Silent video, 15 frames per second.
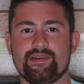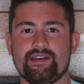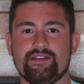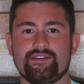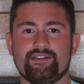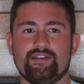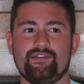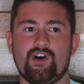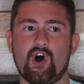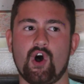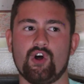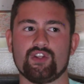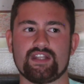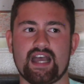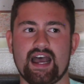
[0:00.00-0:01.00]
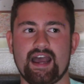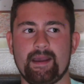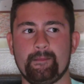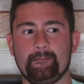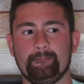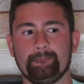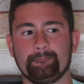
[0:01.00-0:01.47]
meals of all
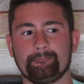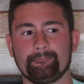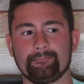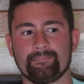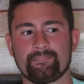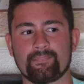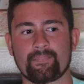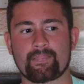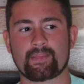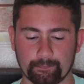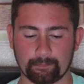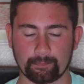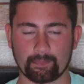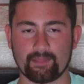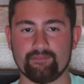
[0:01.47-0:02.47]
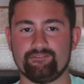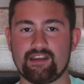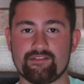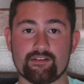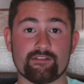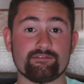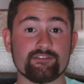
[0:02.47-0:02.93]
time.
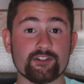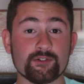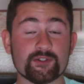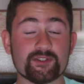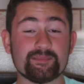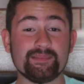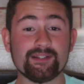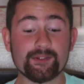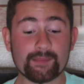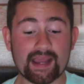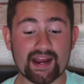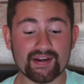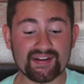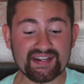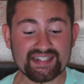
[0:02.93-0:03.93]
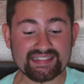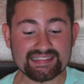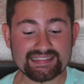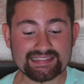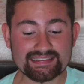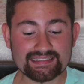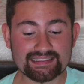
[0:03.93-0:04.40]
Favorite fruit is blueberries.
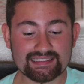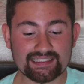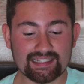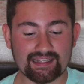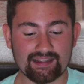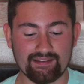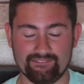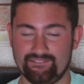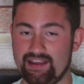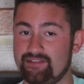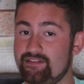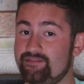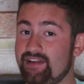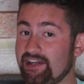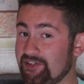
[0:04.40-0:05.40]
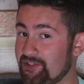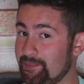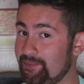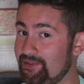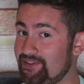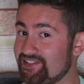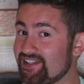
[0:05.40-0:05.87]
Favorite
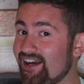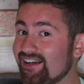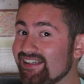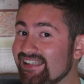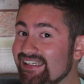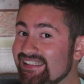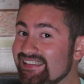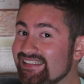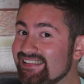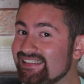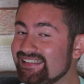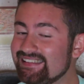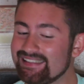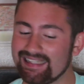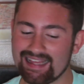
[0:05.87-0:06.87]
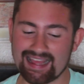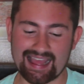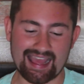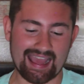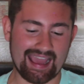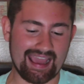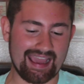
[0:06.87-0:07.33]
vegetable is onion.
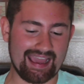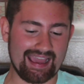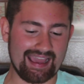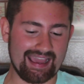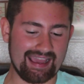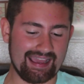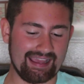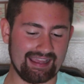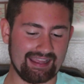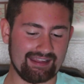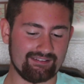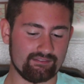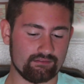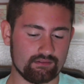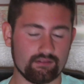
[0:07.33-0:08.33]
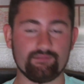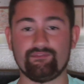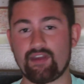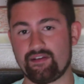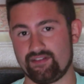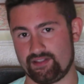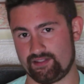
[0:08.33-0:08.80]
And
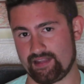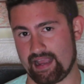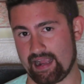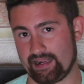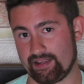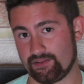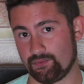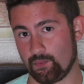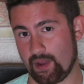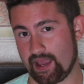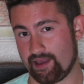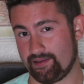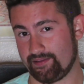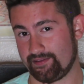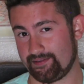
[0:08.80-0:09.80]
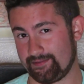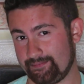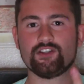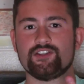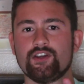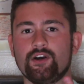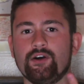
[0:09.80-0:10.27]
favorite snack is whales.
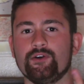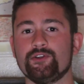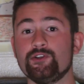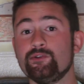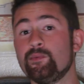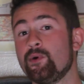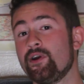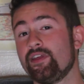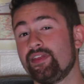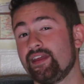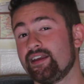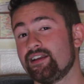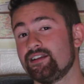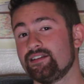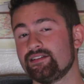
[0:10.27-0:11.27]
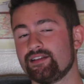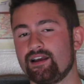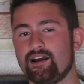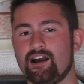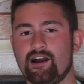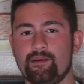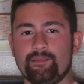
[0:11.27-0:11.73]
So two more things
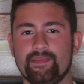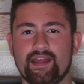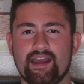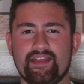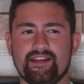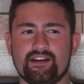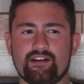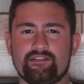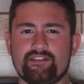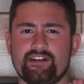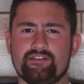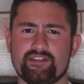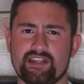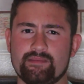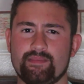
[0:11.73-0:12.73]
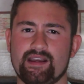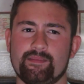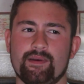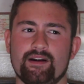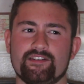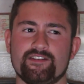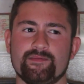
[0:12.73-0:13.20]
that I think are like really big
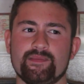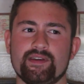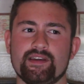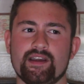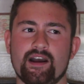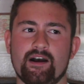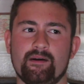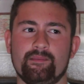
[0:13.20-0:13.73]
parts of me.